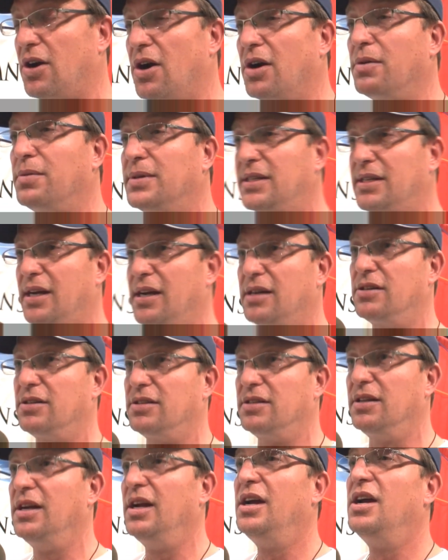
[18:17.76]
are
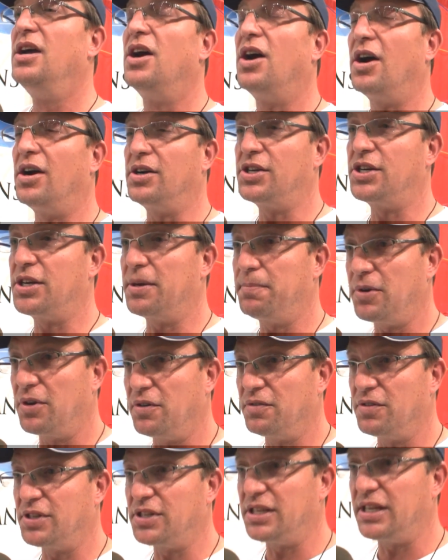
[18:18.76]
recycled, are shipped
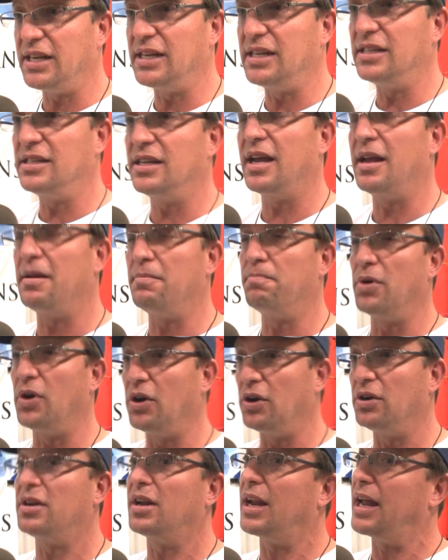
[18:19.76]
overseas and
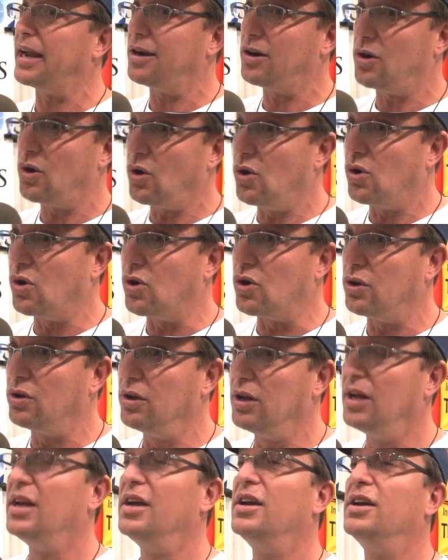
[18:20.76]
burned like coal
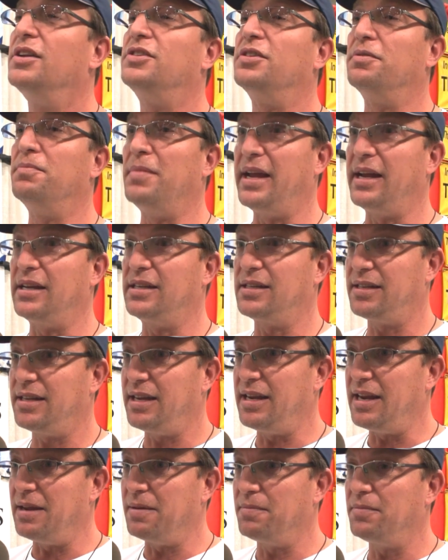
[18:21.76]
to make
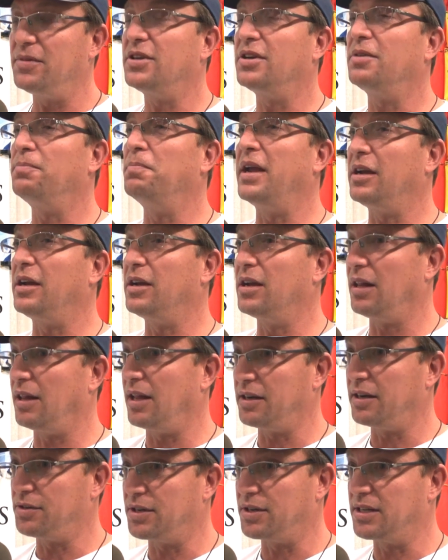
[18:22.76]
steam, to make
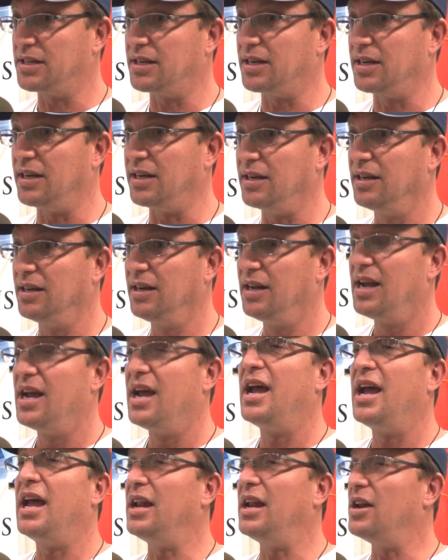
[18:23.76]
electricity.
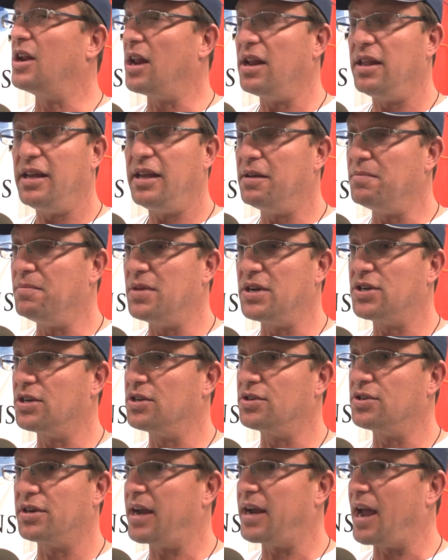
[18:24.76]
And none of the
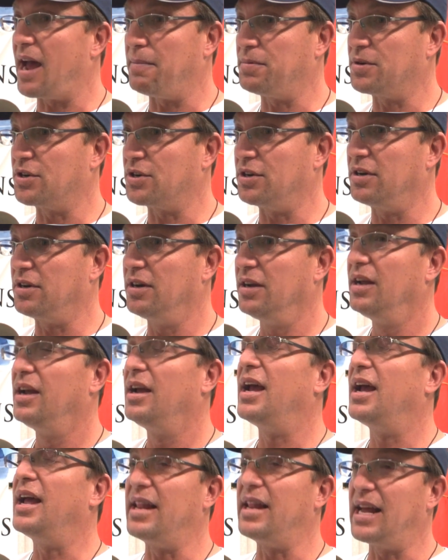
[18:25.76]
emissions are captured,
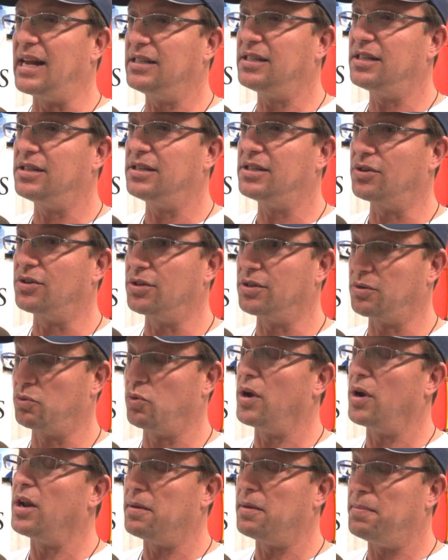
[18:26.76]
and that's the source,
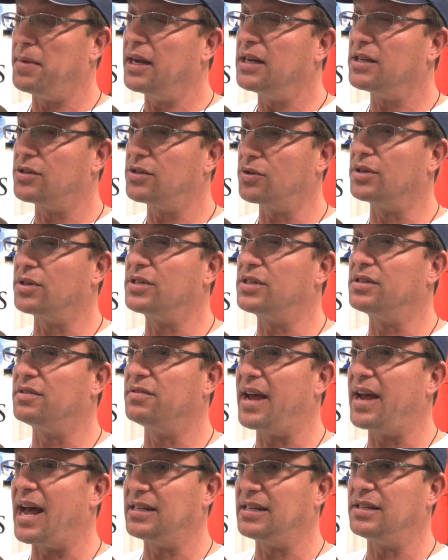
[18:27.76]
one of the biggest sources
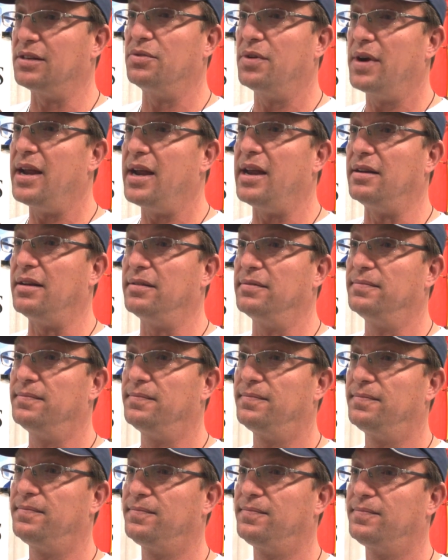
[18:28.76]
of acid rain.
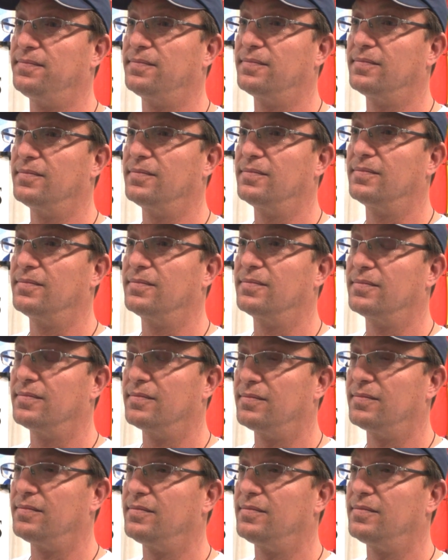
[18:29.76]
Hmm, interesting.